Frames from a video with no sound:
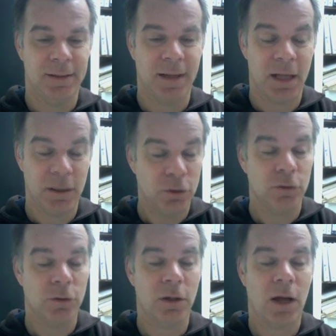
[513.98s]
I
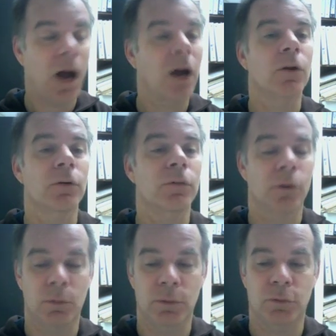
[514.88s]
looked hard
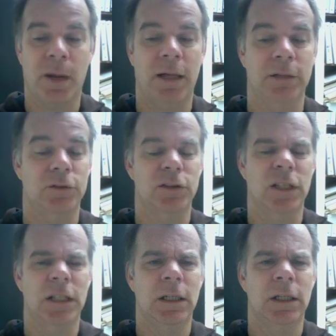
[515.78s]
for a response.
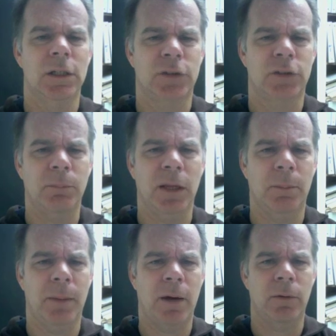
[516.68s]
Something
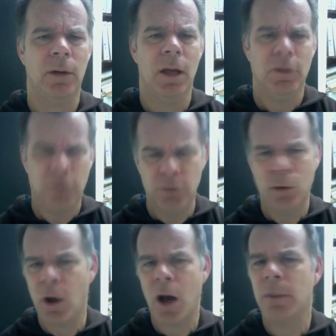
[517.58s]
about, do you
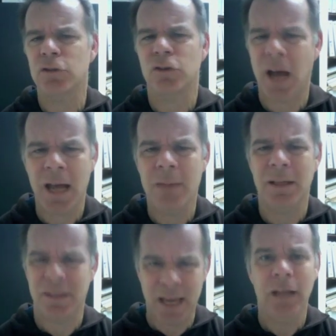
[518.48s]
know how much time
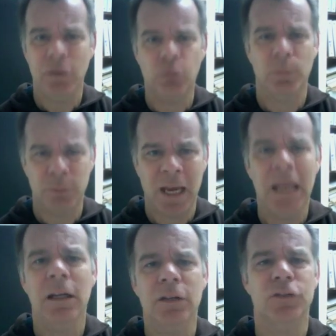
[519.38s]
it takes to
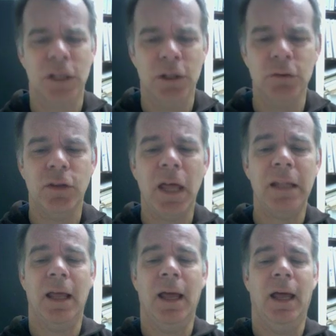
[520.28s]
obtain a skill
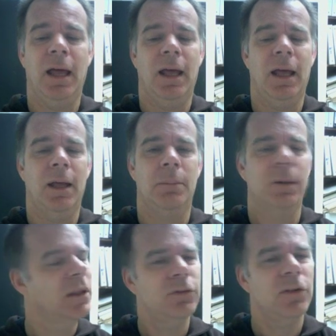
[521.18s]
set?
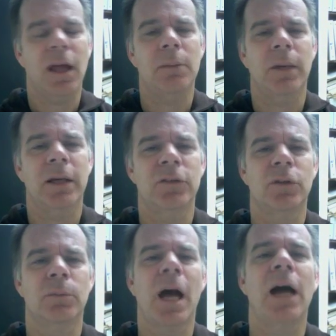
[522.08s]
But this time my
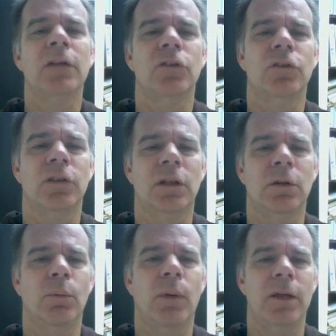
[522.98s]
subconscious
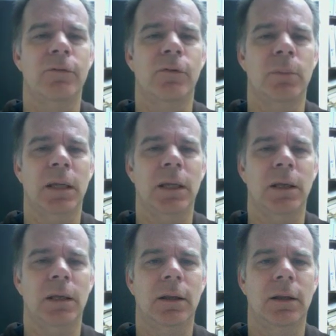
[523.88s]
didn't wait for me.
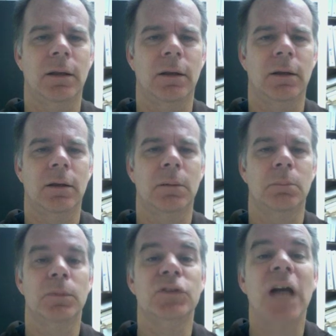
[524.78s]

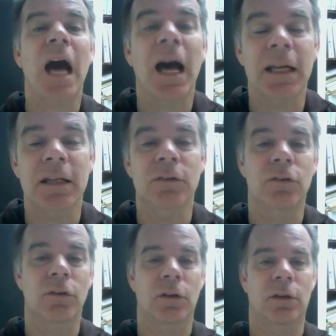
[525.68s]

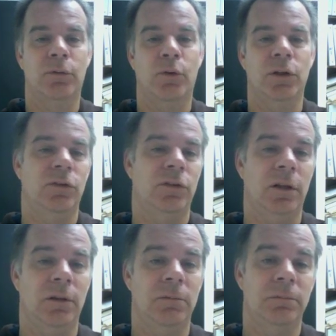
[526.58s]
Besides, the voice said,